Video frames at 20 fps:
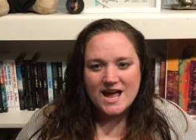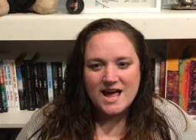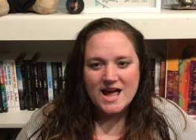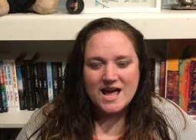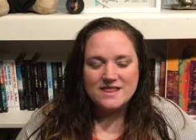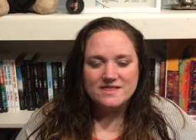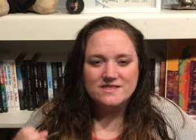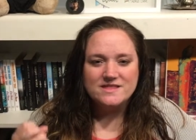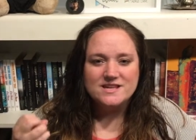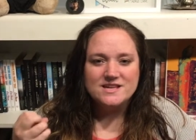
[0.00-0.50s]

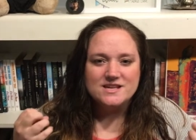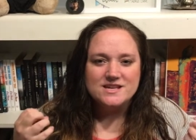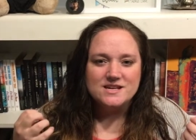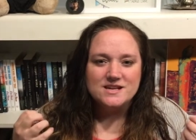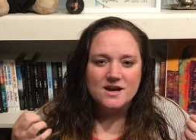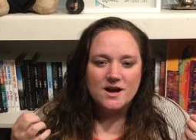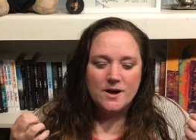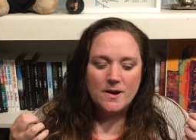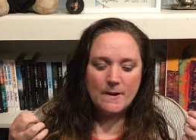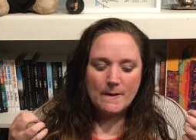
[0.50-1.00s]
and
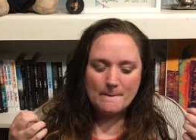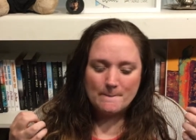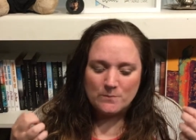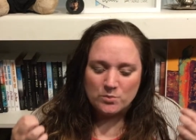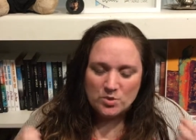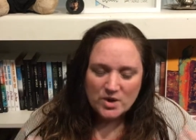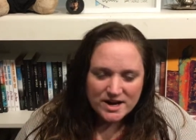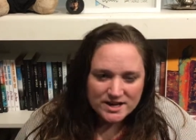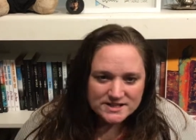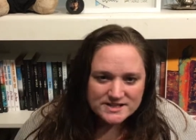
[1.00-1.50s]
the
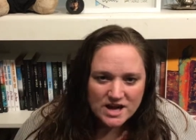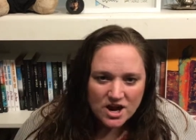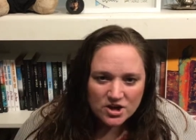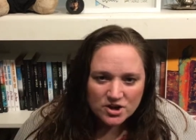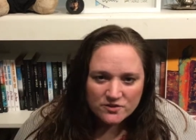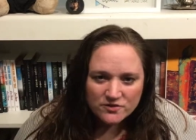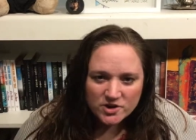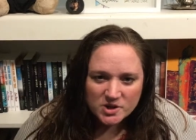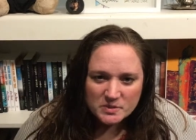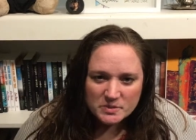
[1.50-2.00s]
breakdown
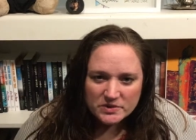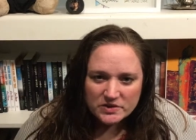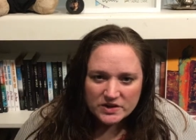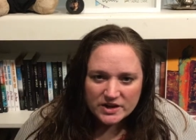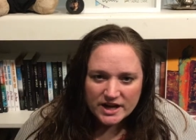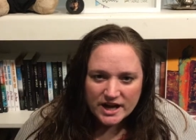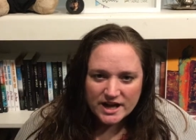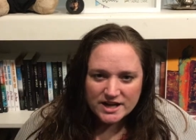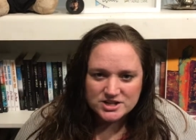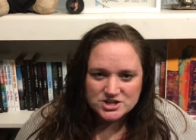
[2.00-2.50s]
of
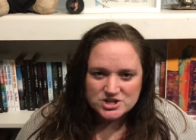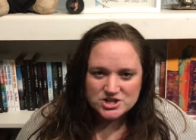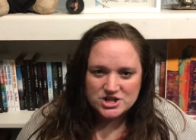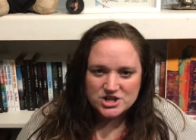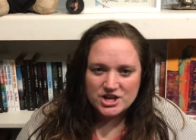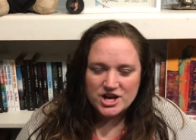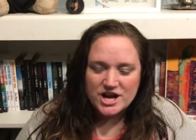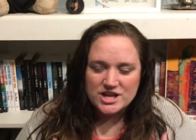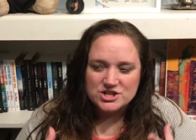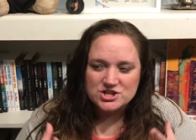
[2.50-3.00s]

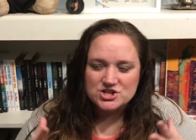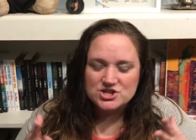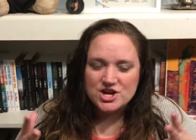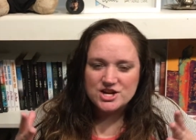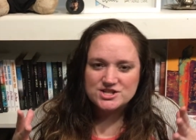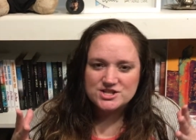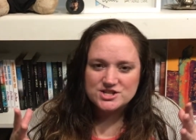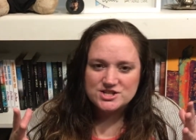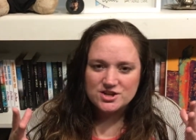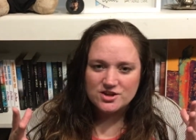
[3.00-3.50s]
communication and
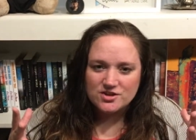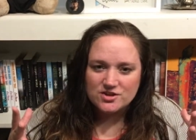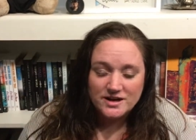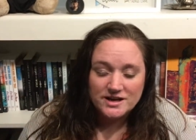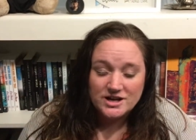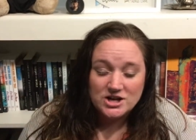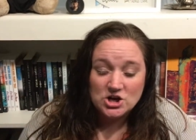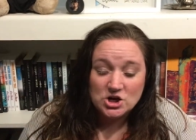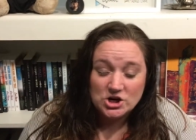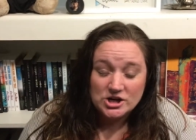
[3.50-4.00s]
just
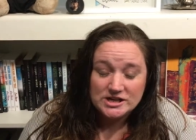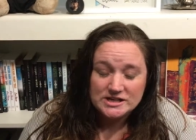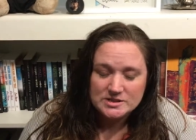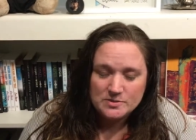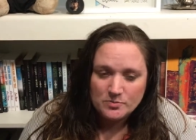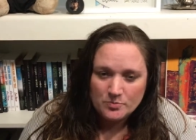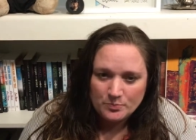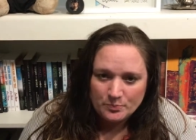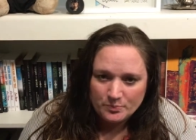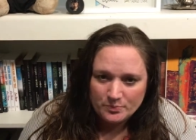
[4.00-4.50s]

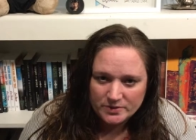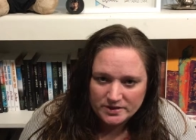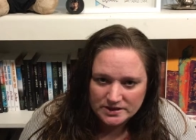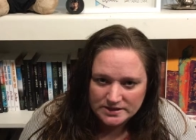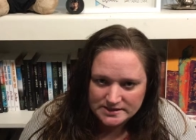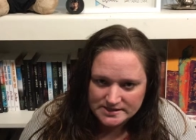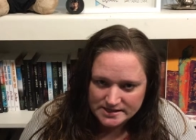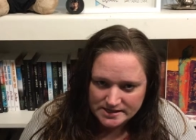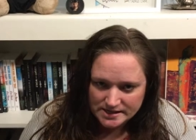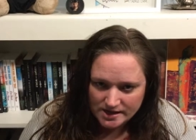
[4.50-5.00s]

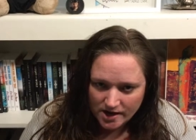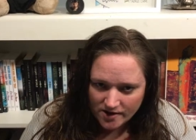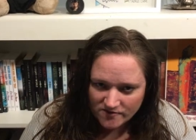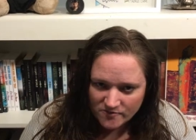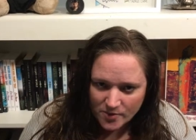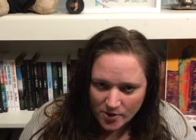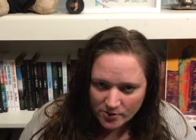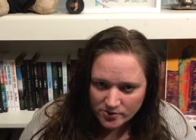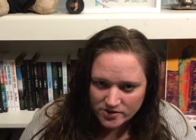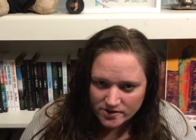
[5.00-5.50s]
irritability of
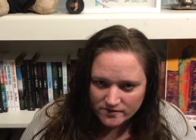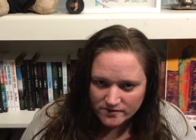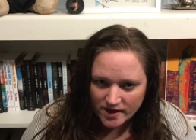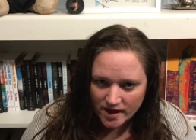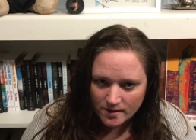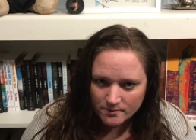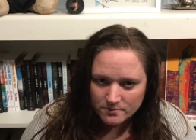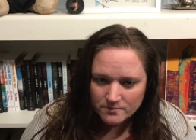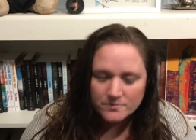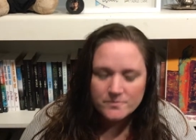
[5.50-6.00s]
both of
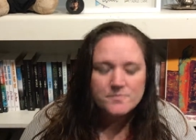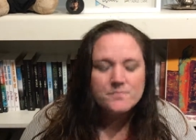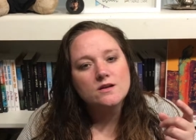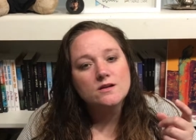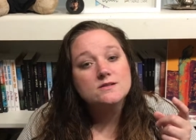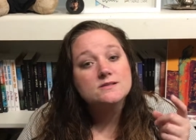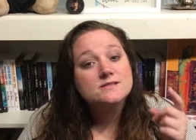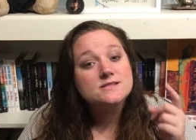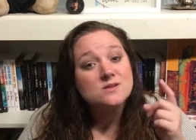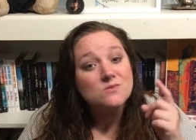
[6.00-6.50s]
them
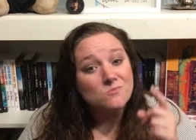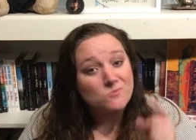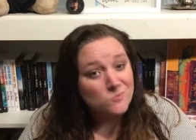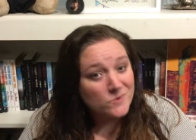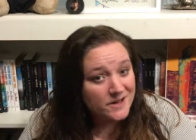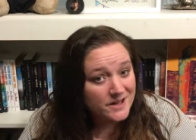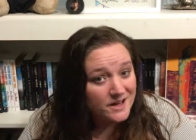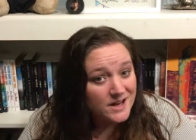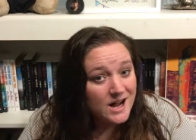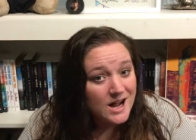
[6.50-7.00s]
is some
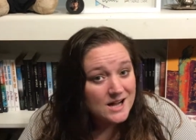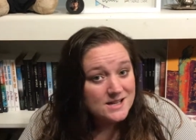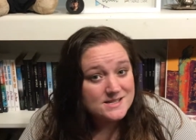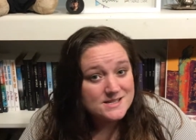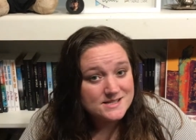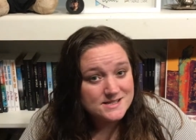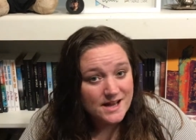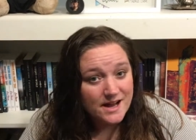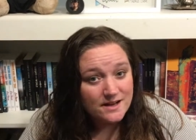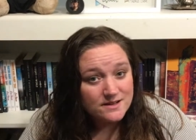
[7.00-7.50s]
wicked hot
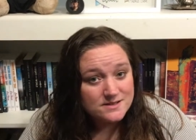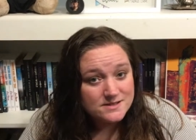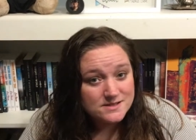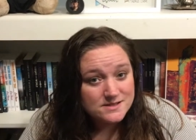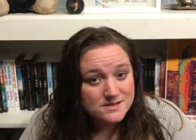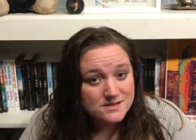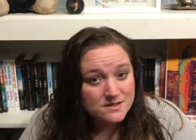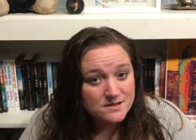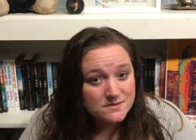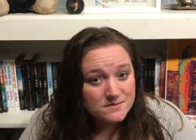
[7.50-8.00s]

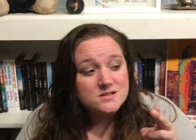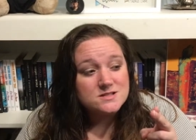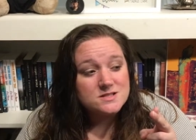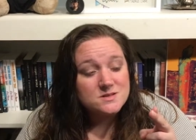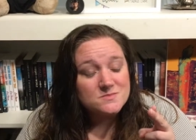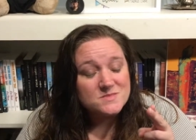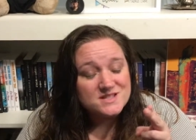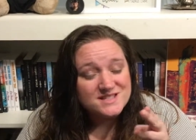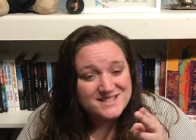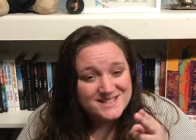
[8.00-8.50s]
sex
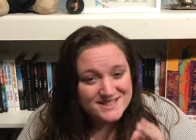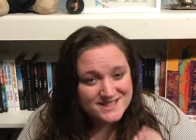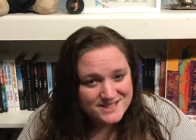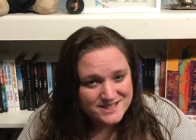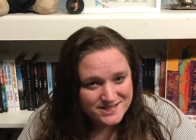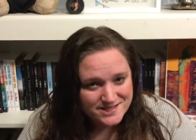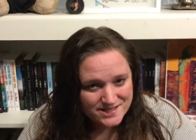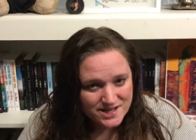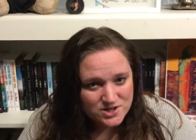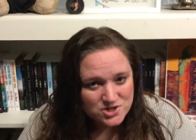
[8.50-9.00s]
some
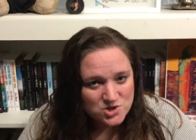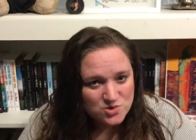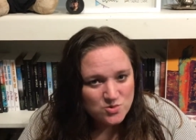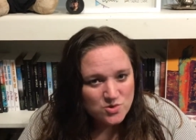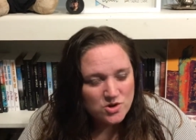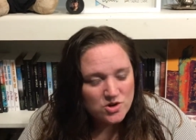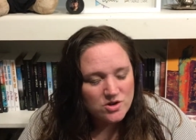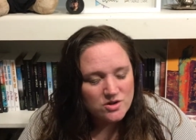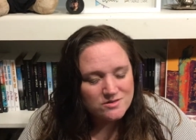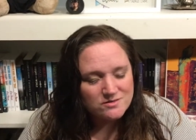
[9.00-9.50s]

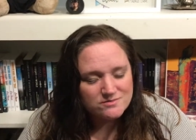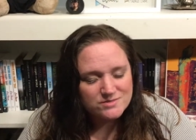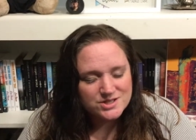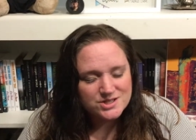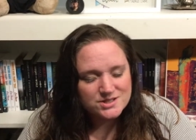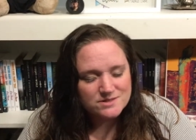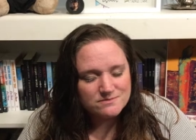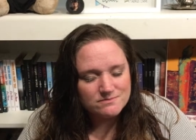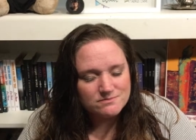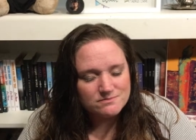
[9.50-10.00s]
sensual,
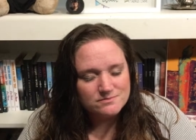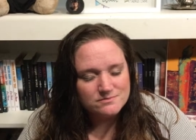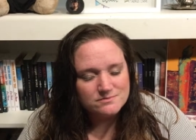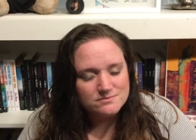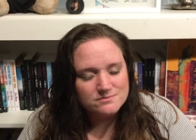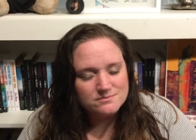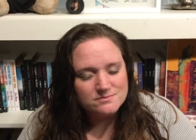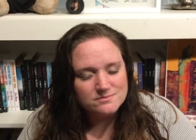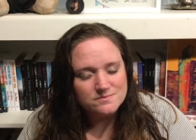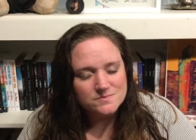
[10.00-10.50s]
just,
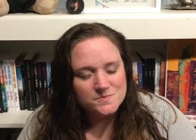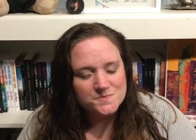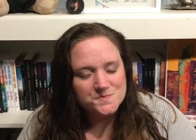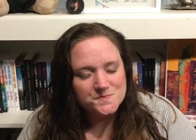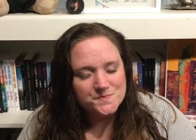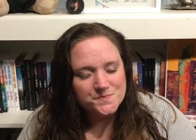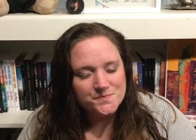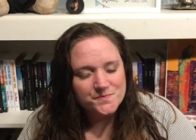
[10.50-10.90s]
mm,